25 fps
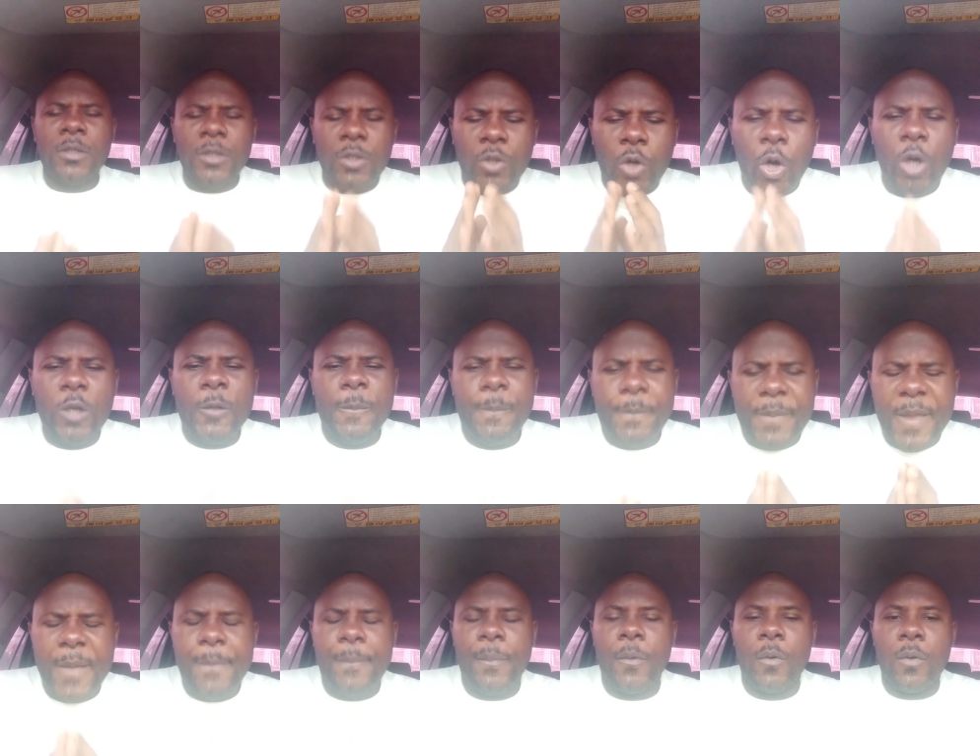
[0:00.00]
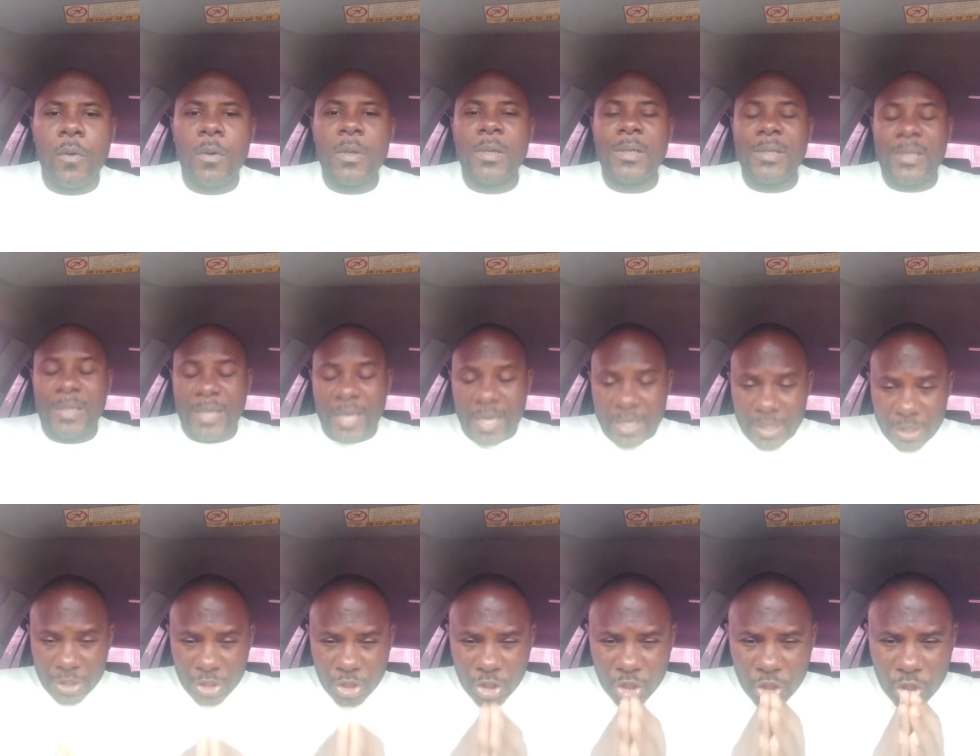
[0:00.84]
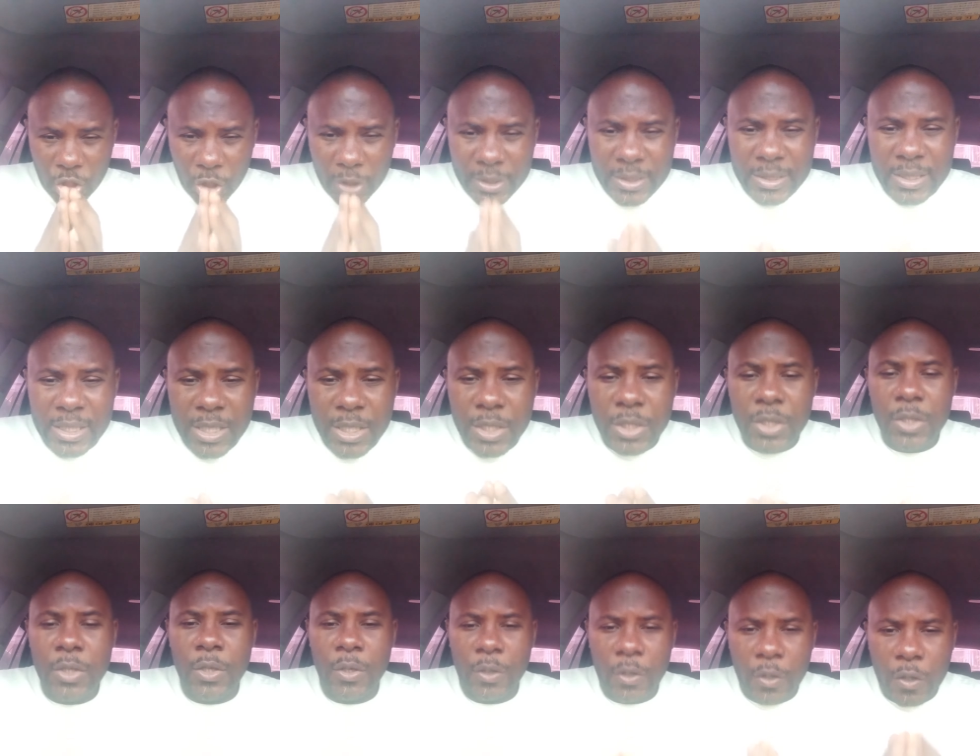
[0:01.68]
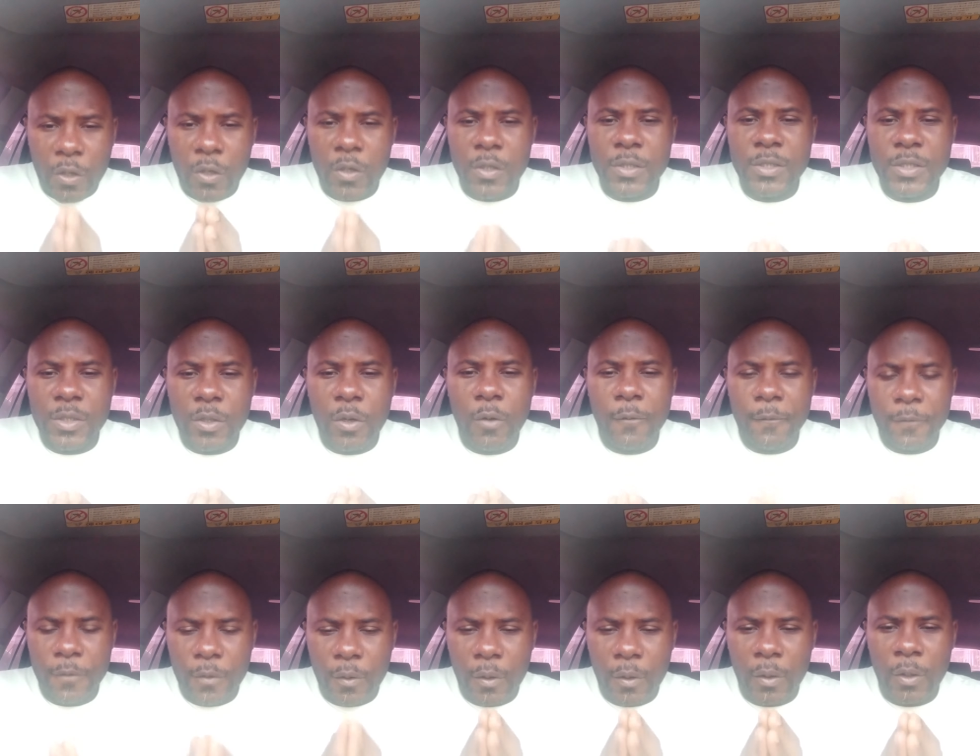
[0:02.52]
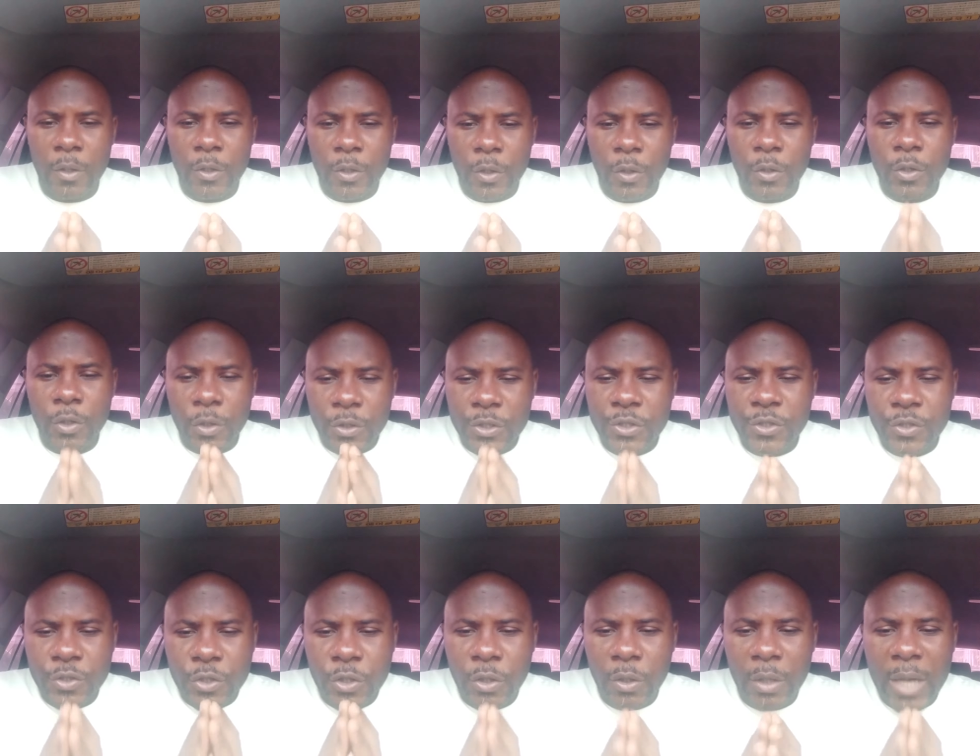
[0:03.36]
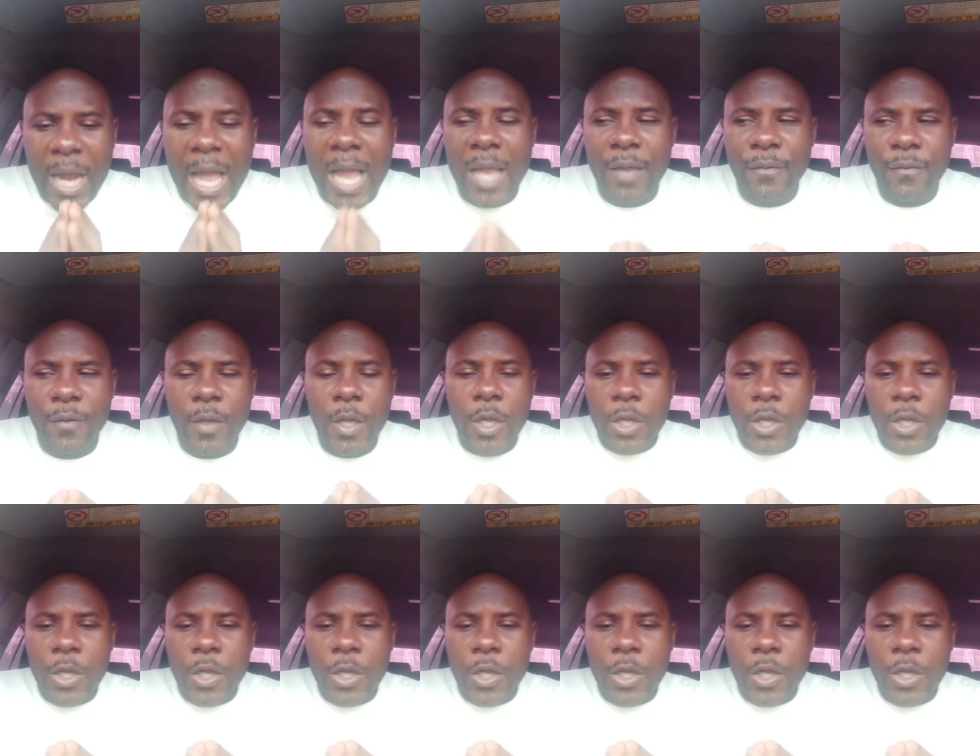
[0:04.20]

Good people can shorten the course of your, your, your, your life.